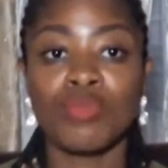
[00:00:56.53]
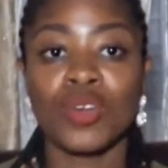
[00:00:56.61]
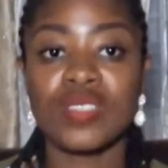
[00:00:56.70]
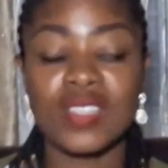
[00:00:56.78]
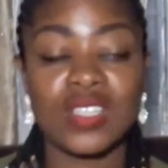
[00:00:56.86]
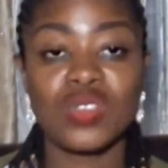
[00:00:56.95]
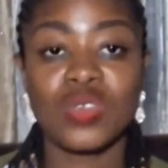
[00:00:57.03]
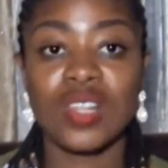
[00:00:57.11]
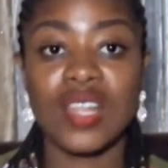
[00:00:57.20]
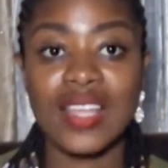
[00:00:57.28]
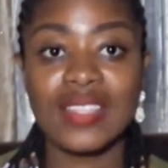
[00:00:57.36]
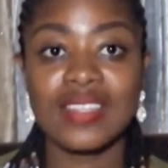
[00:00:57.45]
process
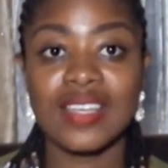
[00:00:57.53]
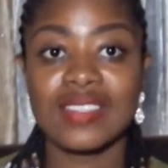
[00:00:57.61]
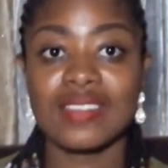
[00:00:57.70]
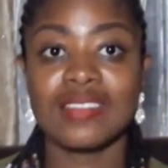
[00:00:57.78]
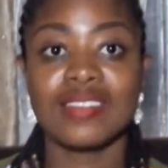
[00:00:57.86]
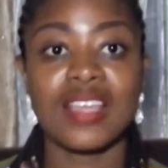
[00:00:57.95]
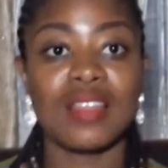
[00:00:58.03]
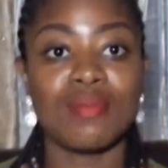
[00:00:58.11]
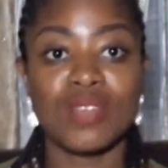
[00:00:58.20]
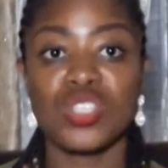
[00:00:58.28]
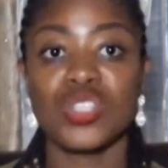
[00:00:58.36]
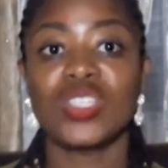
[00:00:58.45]
your land titles
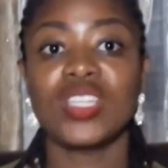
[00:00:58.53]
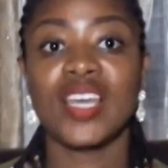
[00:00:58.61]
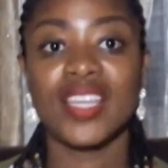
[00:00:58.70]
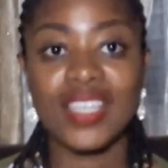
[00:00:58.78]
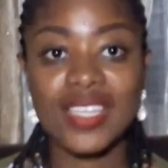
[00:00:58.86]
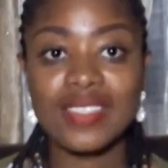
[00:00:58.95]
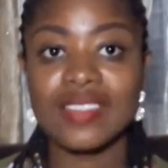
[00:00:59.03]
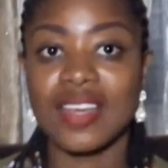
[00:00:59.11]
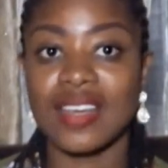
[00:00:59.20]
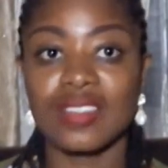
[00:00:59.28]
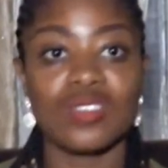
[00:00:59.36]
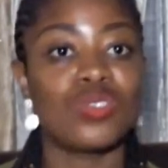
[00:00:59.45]
and make sure they are
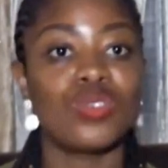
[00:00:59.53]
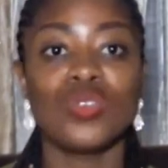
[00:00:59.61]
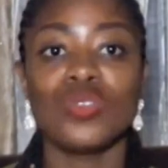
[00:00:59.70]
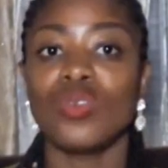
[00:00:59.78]
intact so